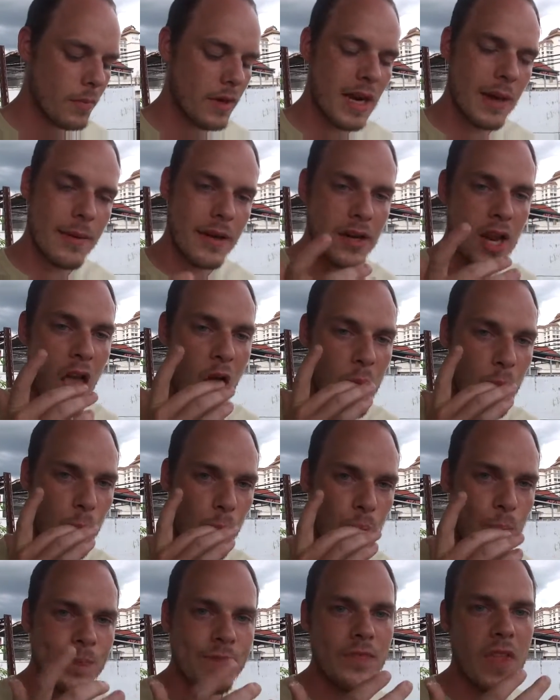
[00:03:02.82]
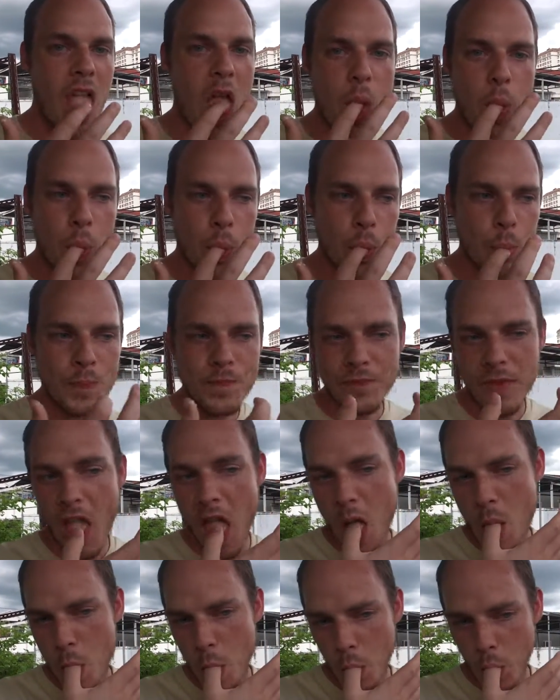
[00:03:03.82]
But not bad. All right,
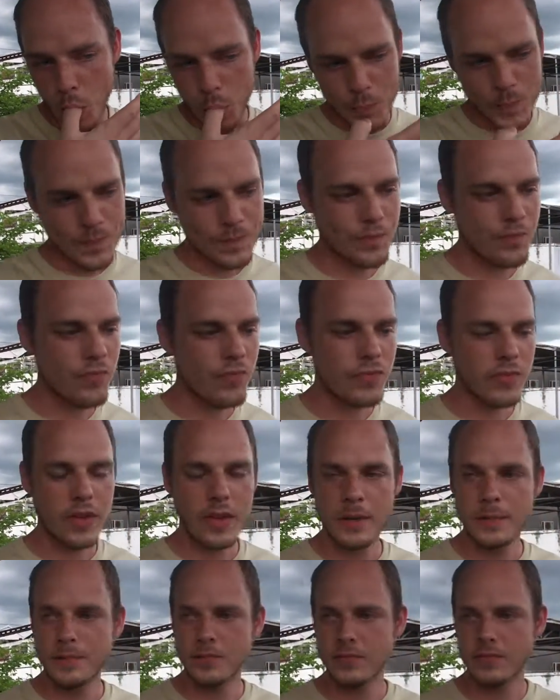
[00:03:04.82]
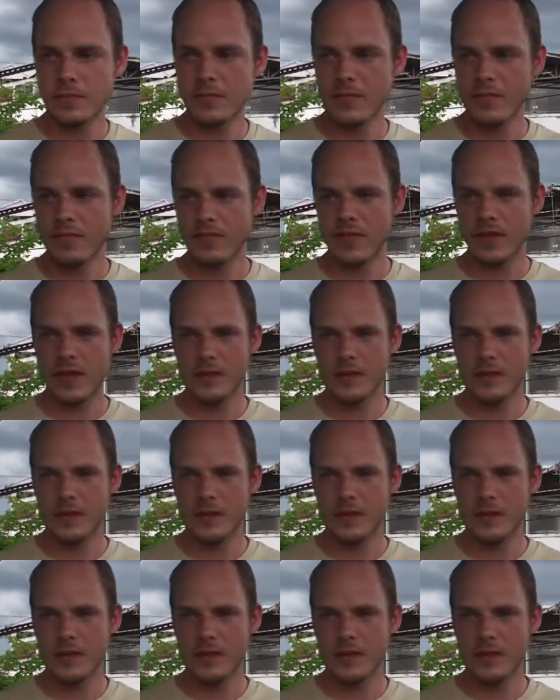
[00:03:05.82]
two down. It's in his fingers.